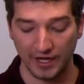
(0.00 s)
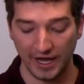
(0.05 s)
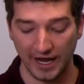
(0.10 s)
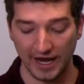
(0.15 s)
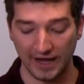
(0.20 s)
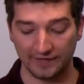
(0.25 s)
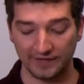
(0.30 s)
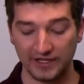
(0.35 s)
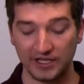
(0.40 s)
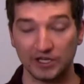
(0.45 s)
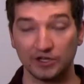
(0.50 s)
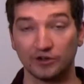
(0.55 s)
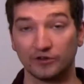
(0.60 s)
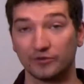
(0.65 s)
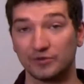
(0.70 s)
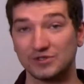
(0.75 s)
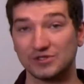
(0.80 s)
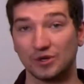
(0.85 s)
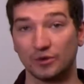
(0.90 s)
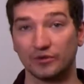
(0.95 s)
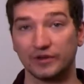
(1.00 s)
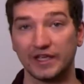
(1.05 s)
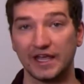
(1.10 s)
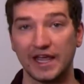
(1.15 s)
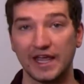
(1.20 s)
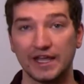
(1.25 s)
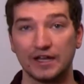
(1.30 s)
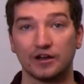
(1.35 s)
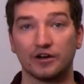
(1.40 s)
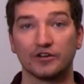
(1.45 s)
and the yield was only
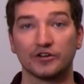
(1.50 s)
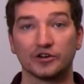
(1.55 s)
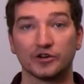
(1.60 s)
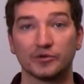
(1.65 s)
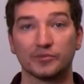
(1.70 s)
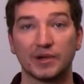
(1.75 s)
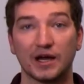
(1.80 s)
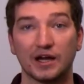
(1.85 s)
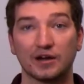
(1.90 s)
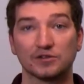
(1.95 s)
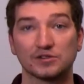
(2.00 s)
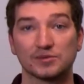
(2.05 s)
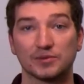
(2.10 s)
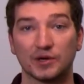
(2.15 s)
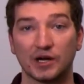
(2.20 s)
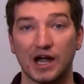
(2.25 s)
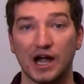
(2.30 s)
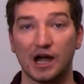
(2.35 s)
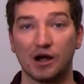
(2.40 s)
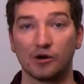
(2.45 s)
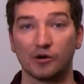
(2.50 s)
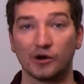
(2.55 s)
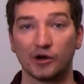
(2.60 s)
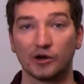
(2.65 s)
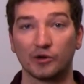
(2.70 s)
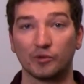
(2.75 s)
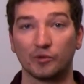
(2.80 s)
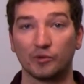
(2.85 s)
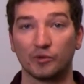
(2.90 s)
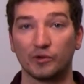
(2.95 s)
800 pounds per
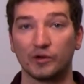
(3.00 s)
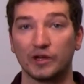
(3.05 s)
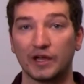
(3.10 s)
hour,